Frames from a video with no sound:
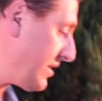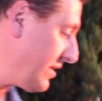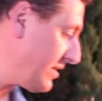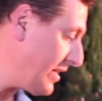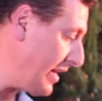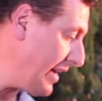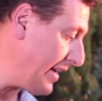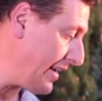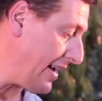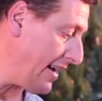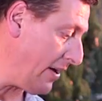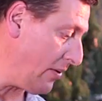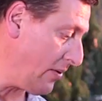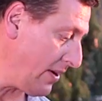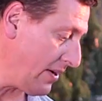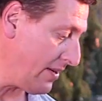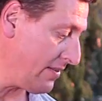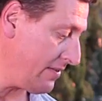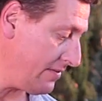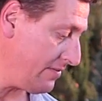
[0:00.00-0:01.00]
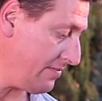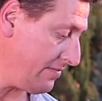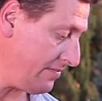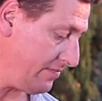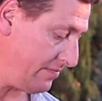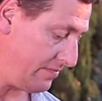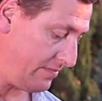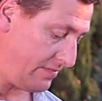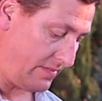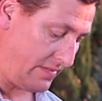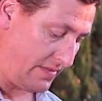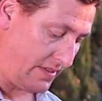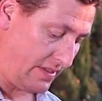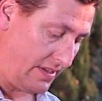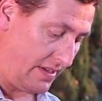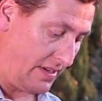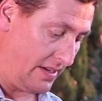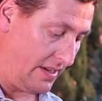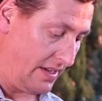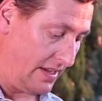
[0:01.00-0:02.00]
just gonna take our
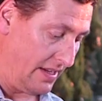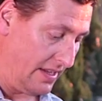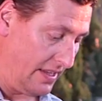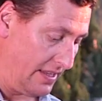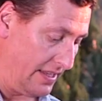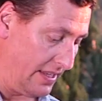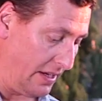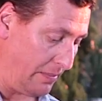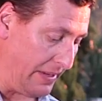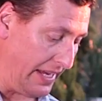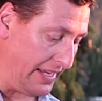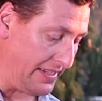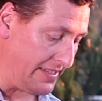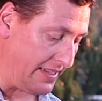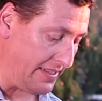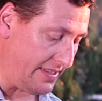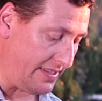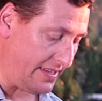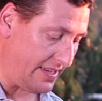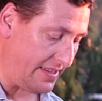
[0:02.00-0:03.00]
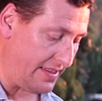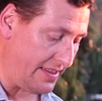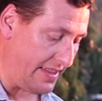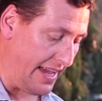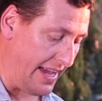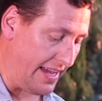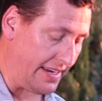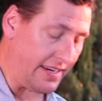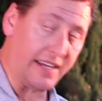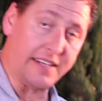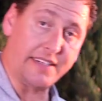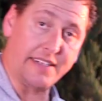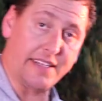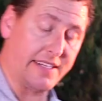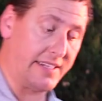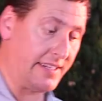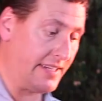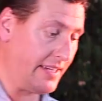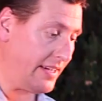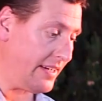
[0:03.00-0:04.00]
little pizzas that I
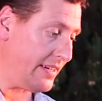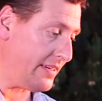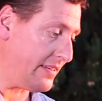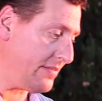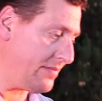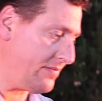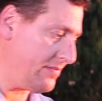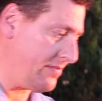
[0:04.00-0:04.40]
did uh,